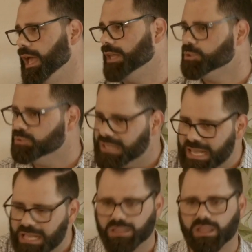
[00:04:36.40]
and
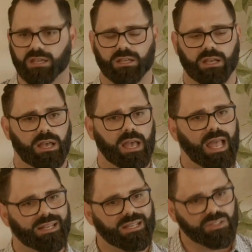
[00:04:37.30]
uniquely
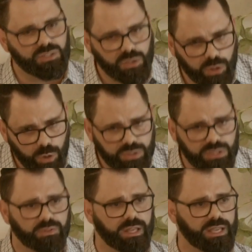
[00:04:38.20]
and
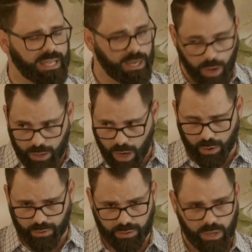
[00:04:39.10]
exclusively here on
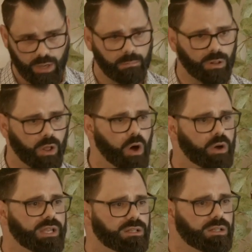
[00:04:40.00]
earth
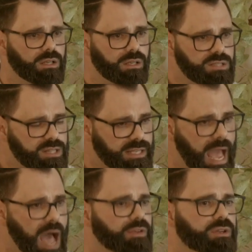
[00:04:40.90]
belonging to the
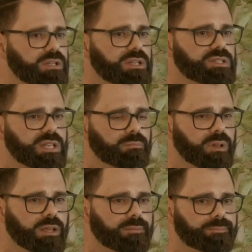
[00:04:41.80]
gathered
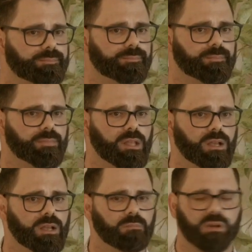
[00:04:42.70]
assembly.
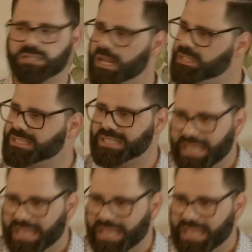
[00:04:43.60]
But it's not just